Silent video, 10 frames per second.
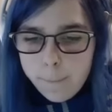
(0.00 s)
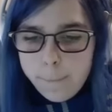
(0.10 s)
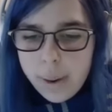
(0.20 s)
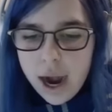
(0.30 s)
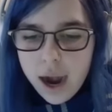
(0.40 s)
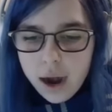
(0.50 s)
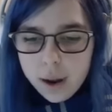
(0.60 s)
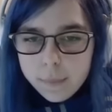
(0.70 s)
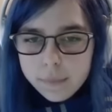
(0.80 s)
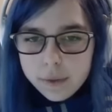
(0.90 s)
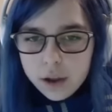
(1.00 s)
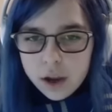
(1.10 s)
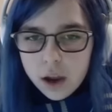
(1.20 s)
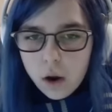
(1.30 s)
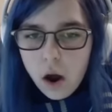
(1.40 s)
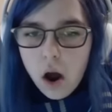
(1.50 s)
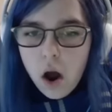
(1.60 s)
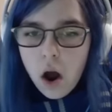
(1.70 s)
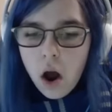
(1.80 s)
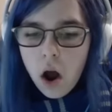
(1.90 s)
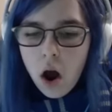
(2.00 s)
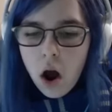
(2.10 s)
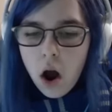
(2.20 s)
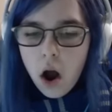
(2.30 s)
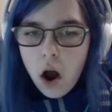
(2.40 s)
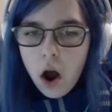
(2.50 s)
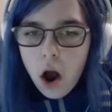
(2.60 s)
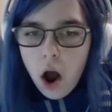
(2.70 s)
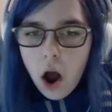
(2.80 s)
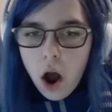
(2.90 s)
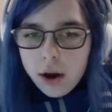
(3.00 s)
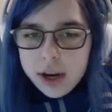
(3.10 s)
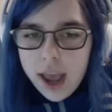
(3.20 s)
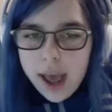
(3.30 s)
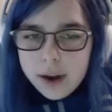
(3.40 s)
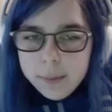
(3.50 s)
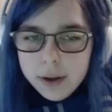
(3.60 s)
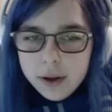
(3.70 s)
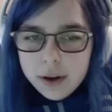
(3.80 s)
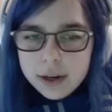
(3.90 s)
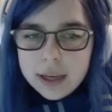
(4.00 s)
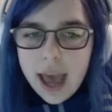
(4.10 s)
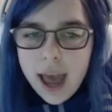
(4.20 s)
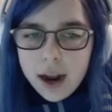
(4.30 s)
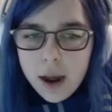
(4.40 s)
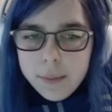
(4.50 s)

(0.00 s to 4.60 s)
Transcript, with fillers: Bam! Oh! Get him! Get him!